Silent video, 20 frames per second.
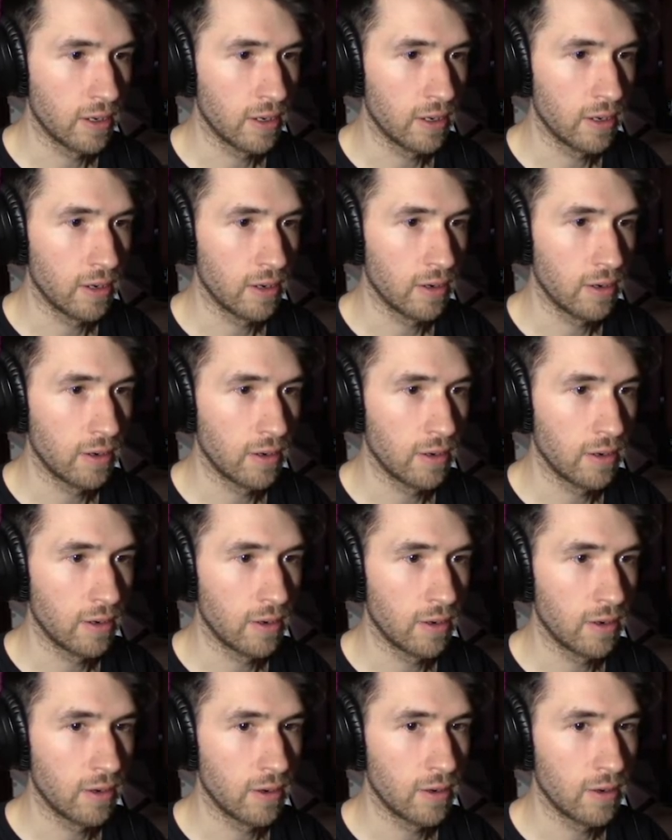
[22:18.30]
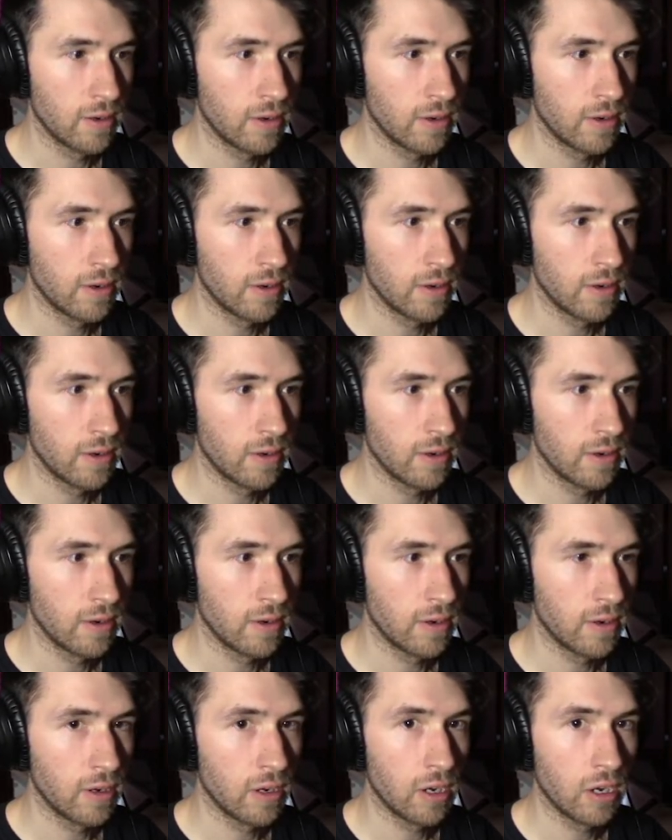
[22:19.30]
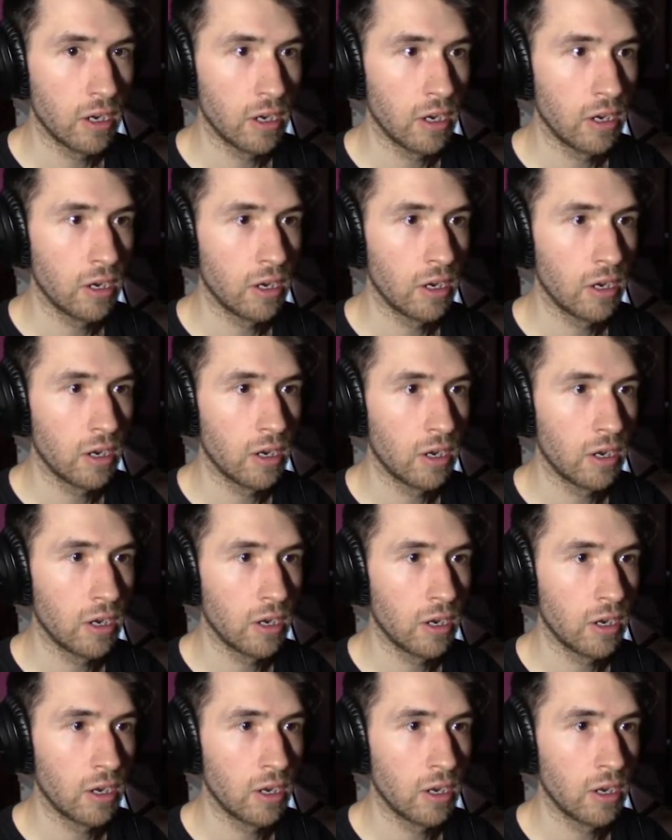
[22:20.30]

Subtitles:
Nobody speaks.